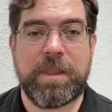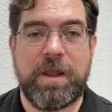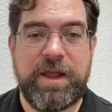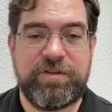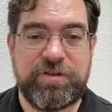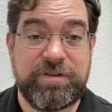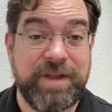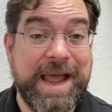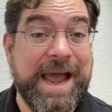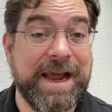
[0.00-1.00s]
and just
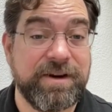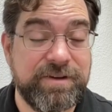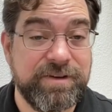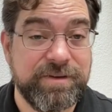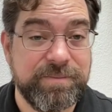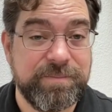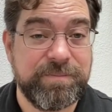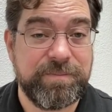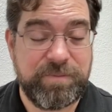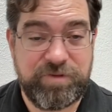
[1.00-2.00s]
act.
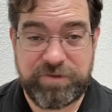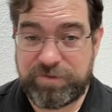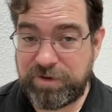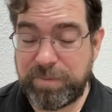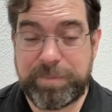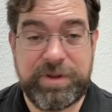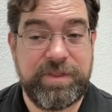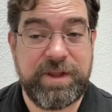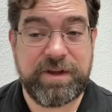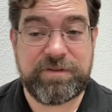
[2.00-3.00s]
Just complete
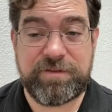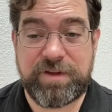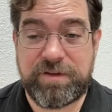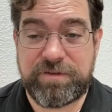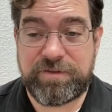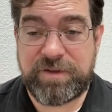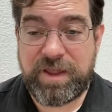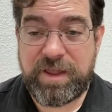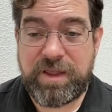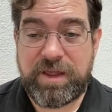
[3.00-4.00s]
the exercises
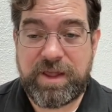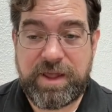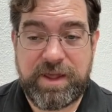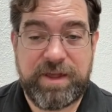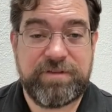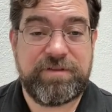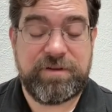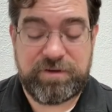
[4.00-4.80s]
as